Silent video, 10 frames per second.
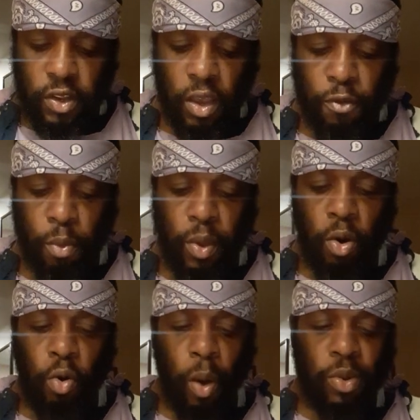for
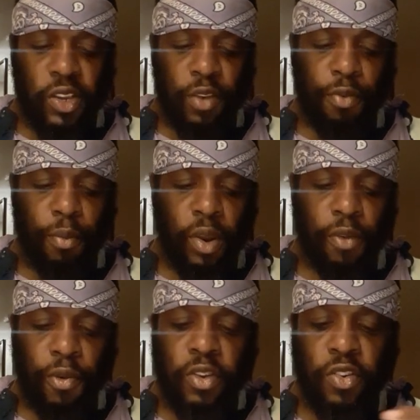behold, I will send for many
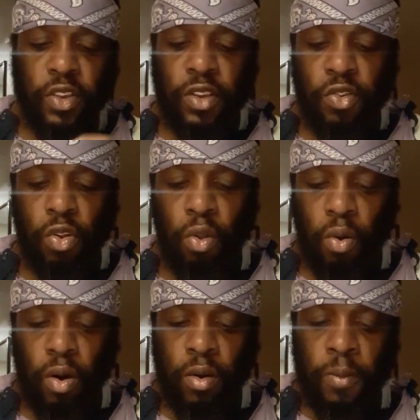fishes, says the
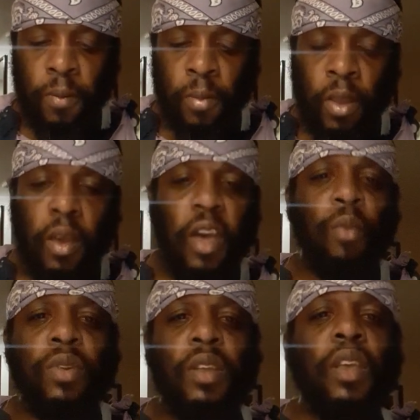Lord. And
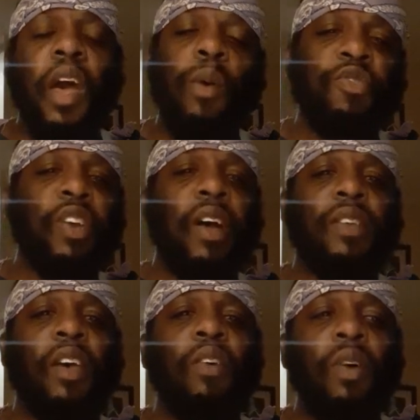what did Yahweh Shah
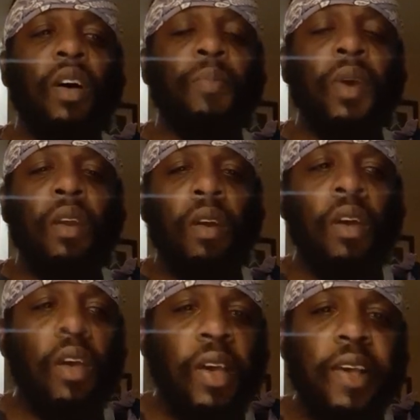tell Peter?
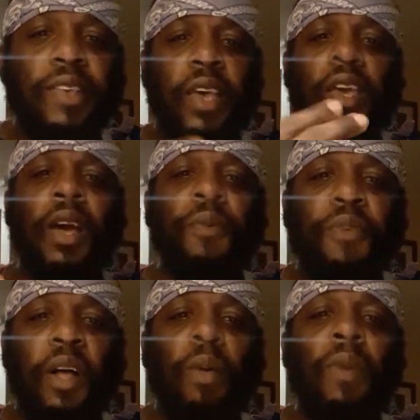He said, come
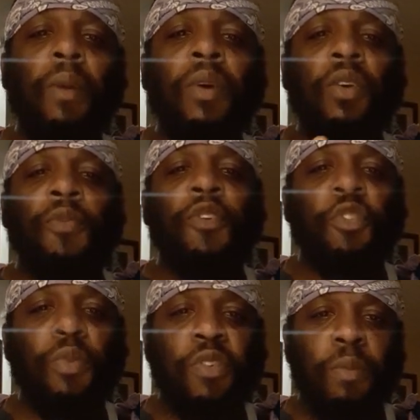follow me, I'll make you
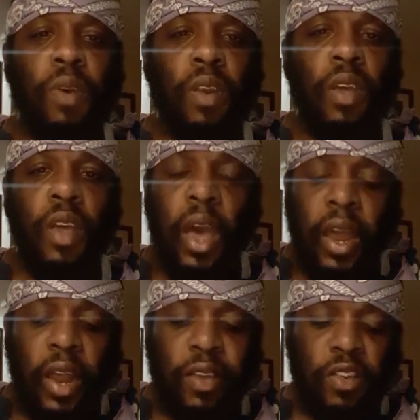fishermen of men.
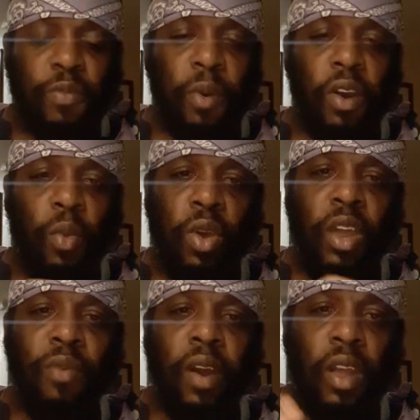And that's the spirit that we're
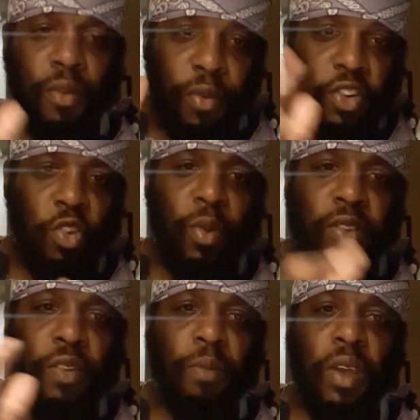in right now,
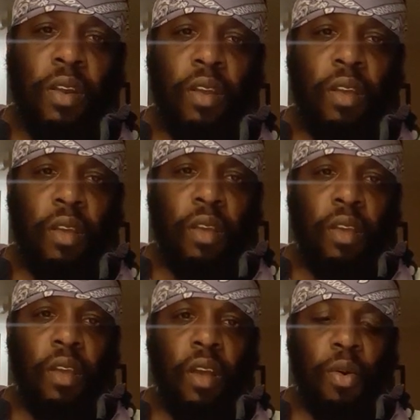fishermen of men.
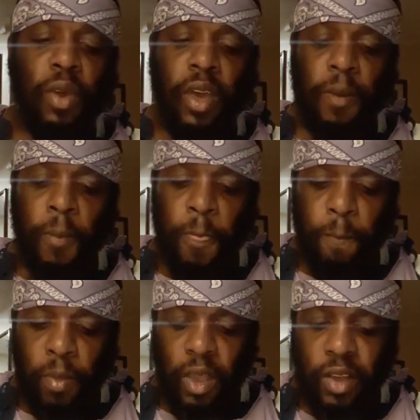Okay?
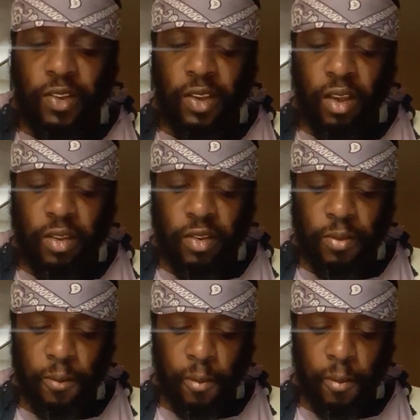It says,